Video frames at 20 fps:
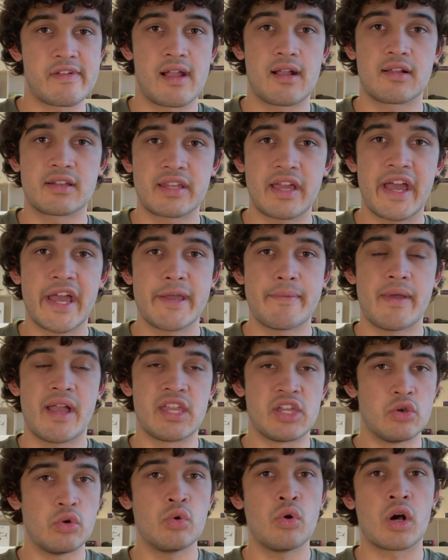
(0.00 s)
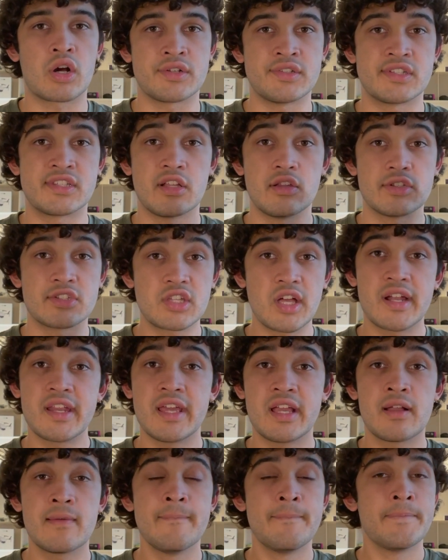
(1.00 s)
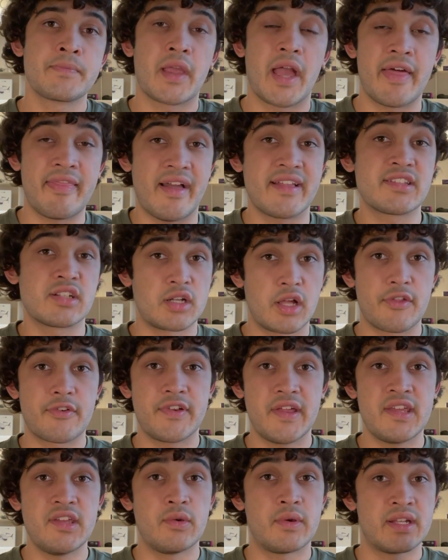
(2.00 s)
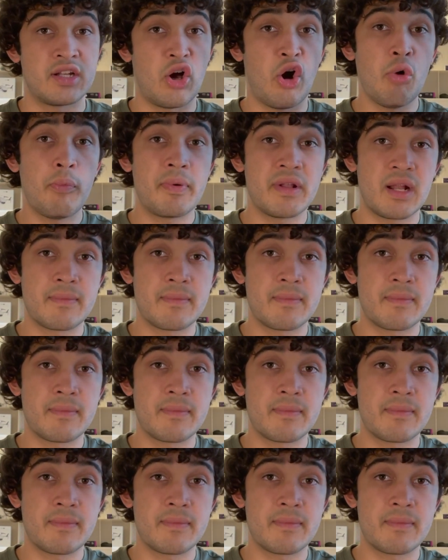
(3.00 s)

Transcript: a good time and you are still studying. And that's another thing, you can open